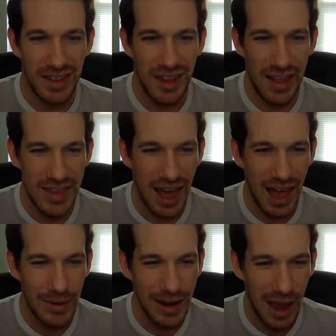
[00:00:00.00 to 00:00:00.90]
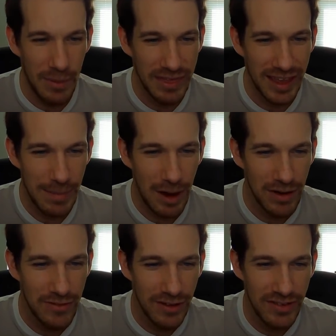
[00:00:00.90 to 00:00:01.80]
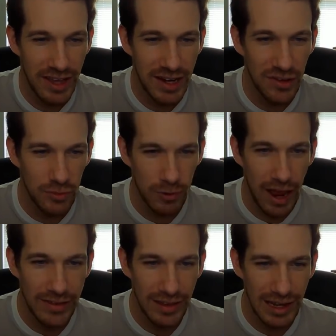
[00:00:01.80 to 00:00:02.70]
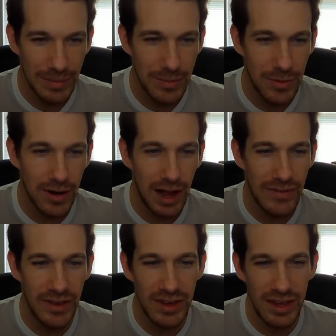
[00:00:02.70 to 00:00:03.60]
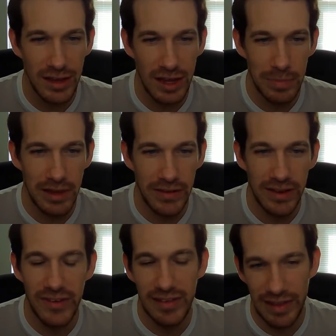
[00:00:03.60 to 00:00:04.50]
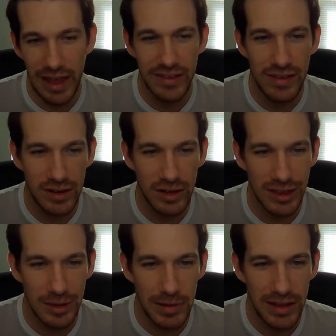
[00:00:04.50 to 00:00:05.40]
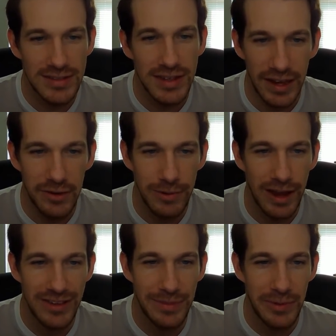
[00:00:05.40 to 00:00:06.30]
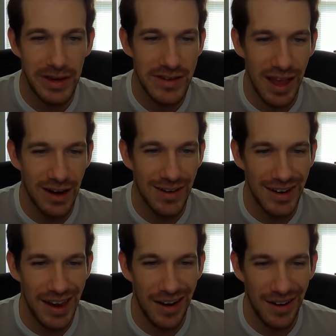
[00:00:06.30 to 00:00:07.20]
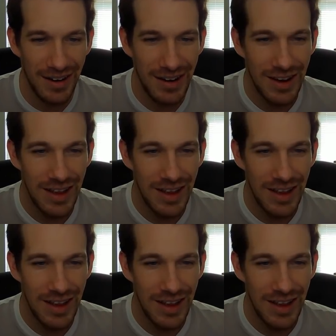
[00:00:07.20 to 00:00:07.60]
Yeah, I would think about investing in his res a little bit more. Obviously, he'll get plus, if he's on light season, he'll get the plus 10 res between dagger and air.